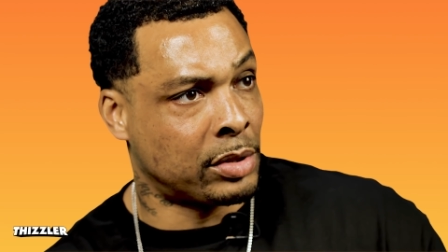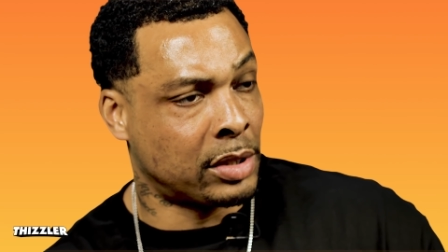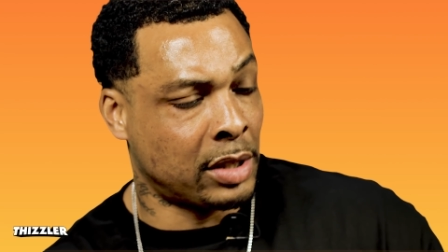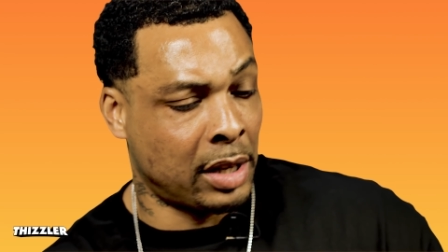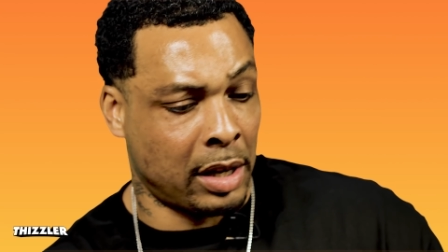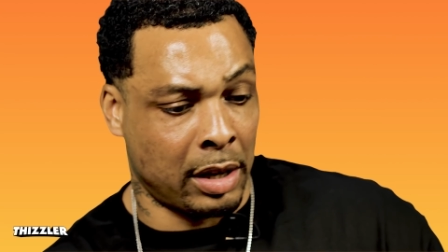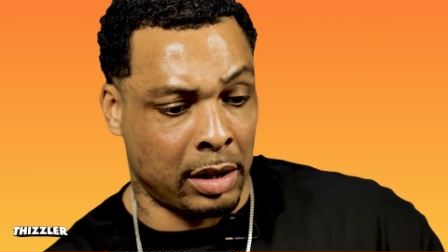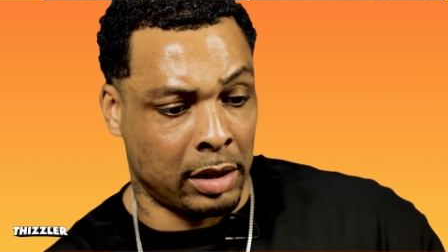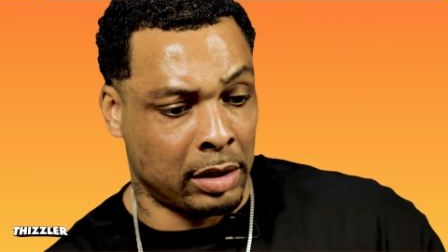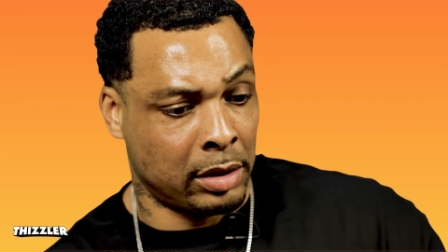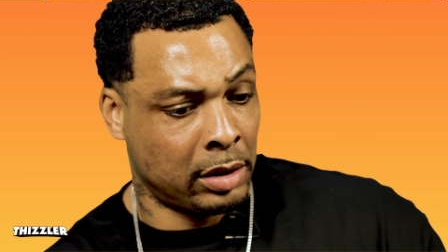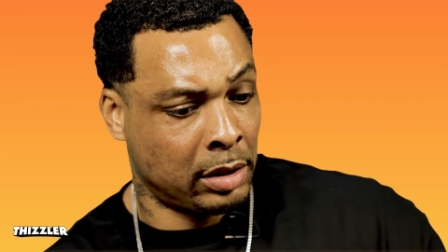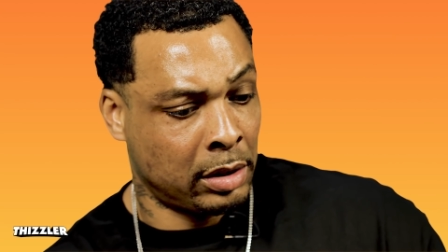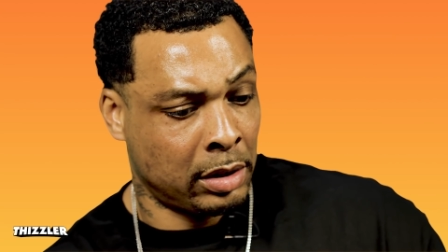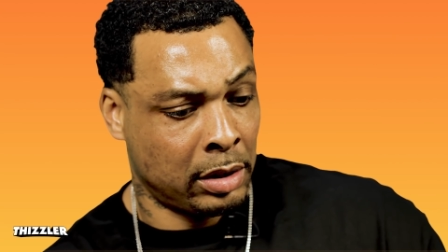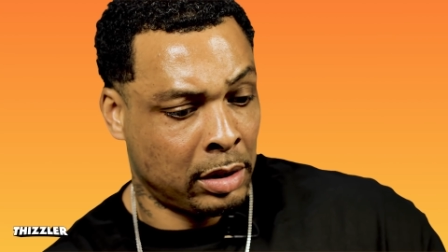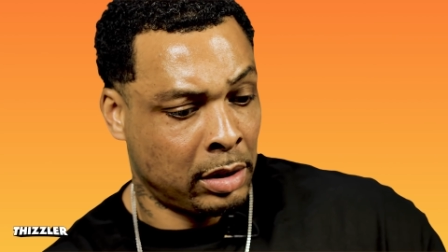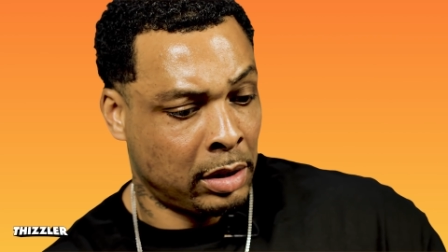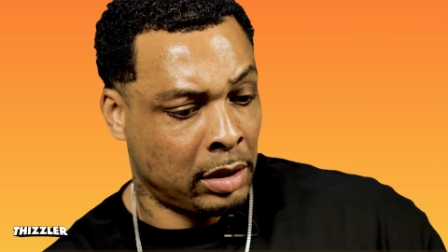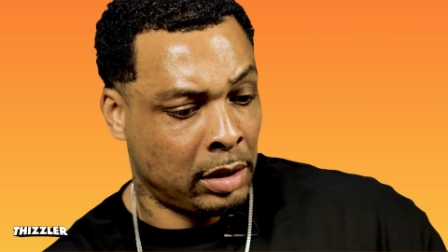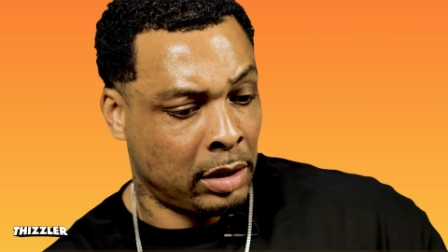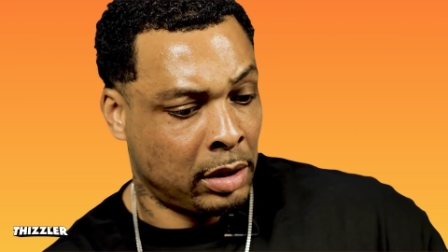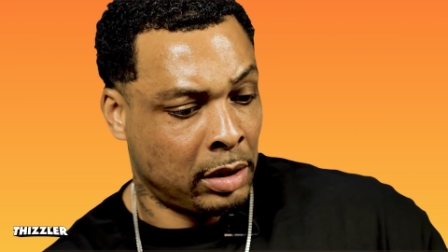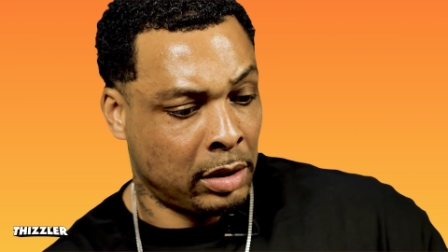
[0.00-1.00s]
saying,
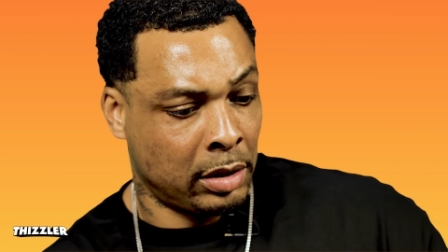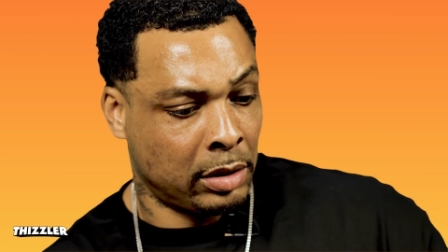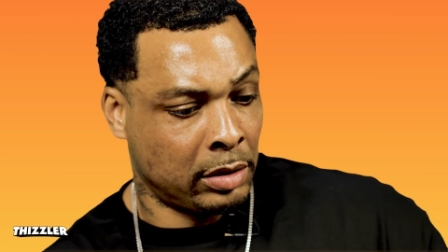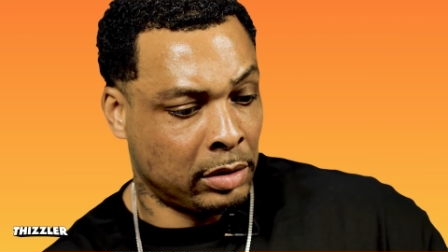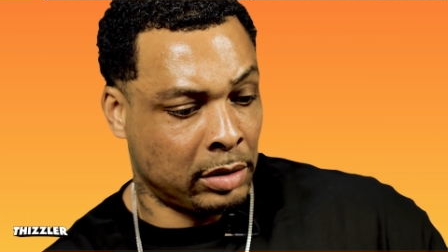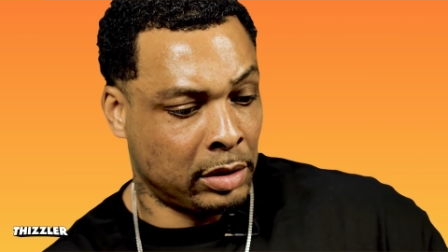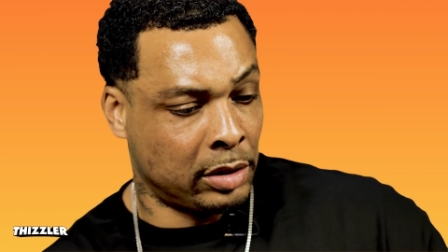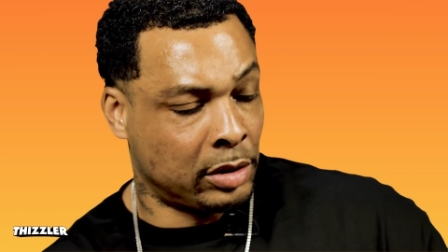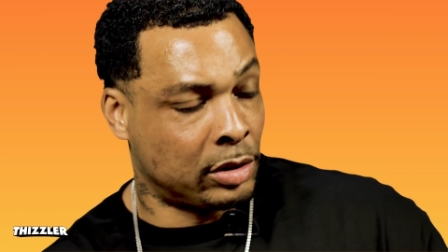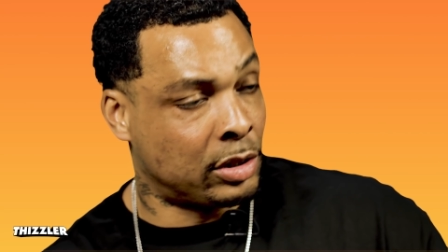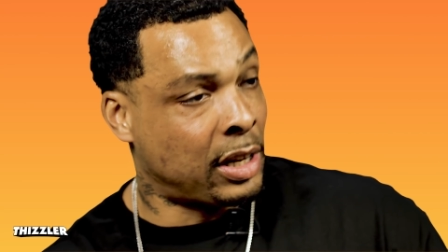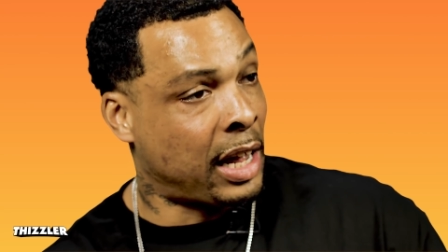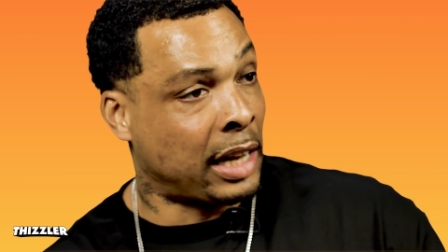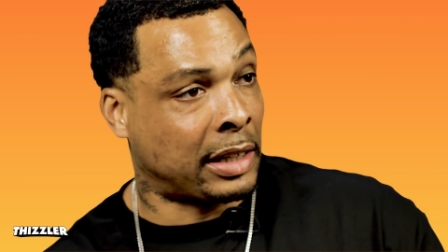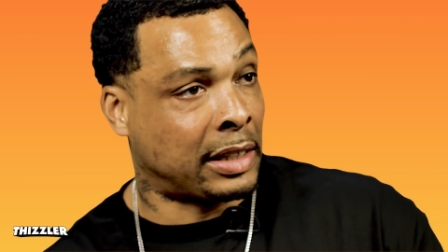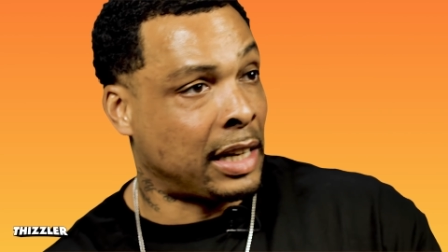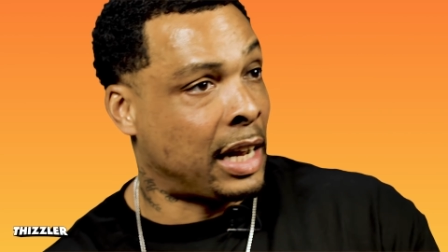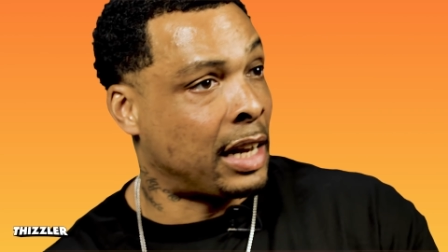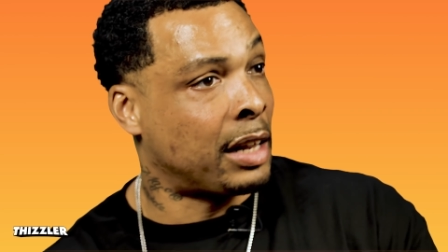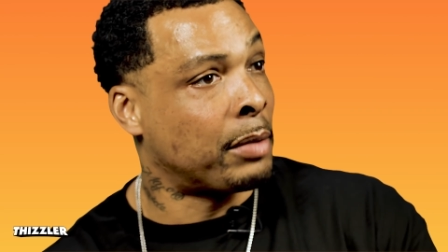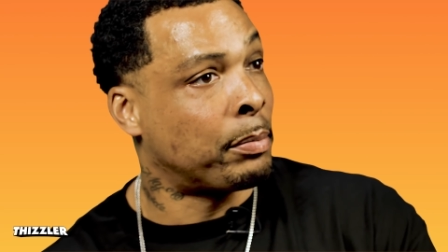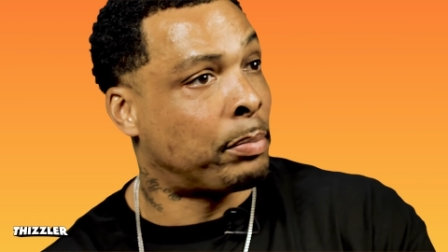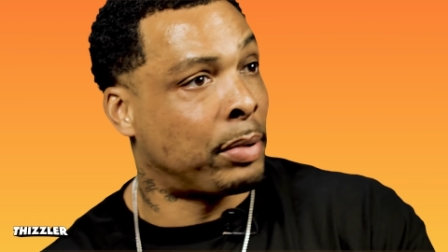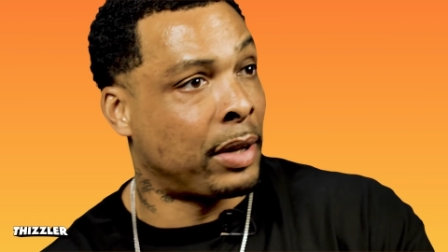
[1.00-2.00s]
that
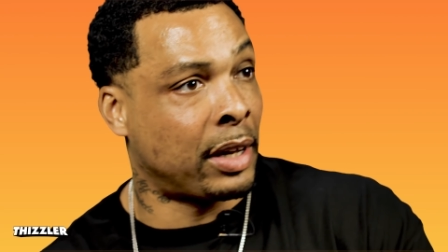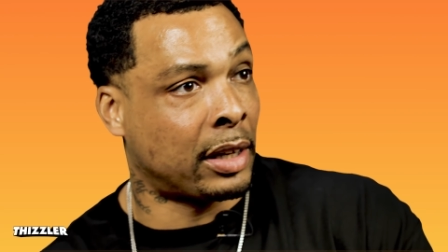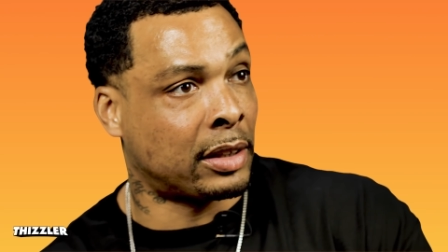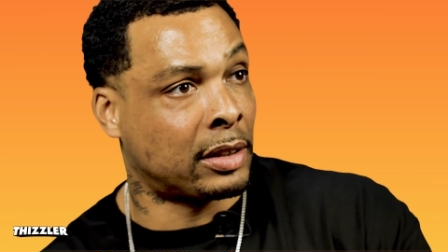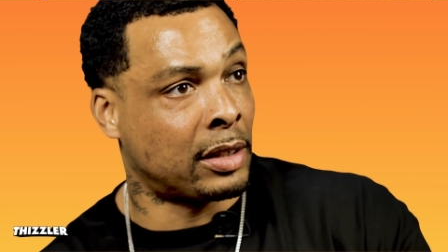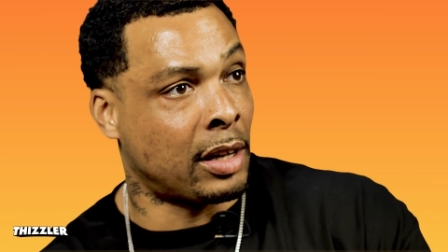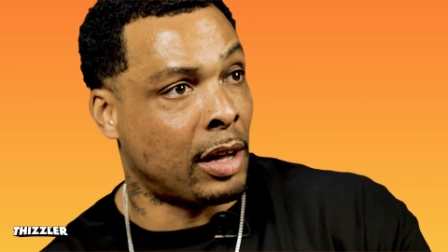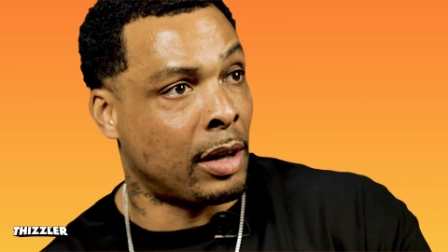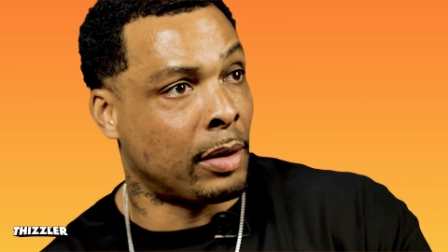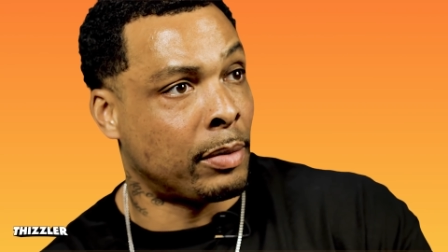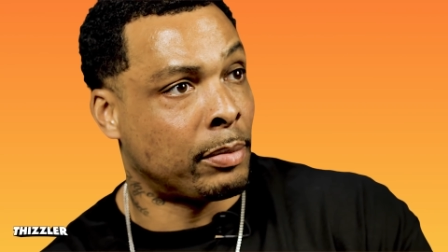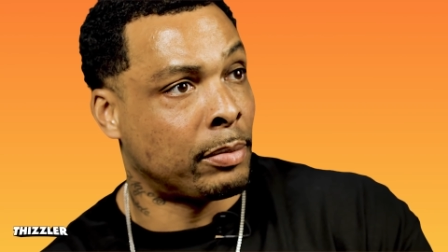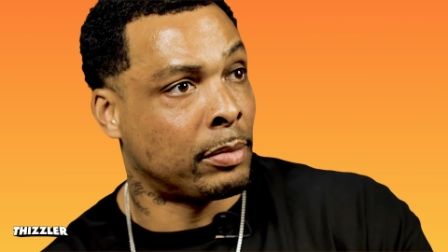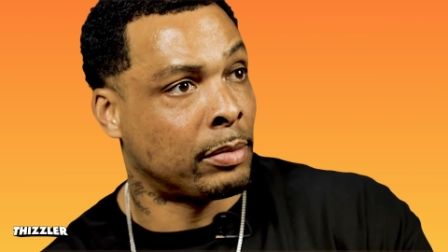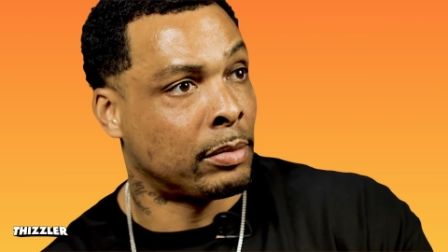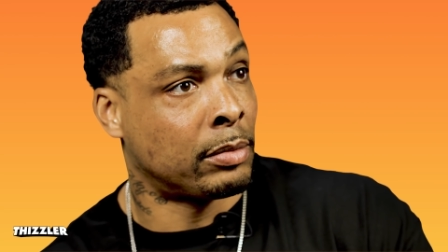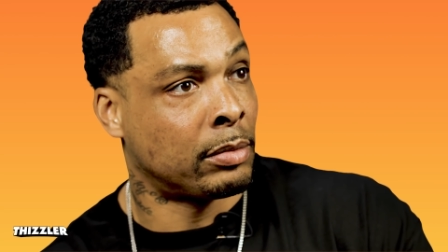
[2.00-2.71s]
they didn't picked up.